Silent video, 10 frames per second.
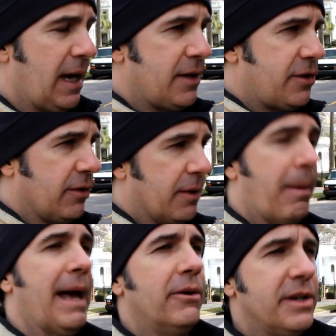to the
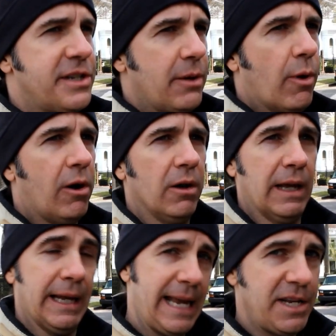battery seawall,
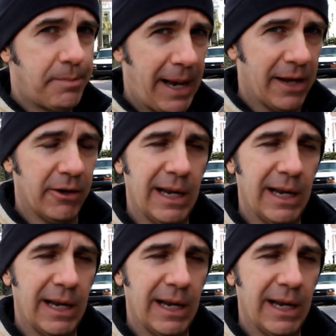East Battery,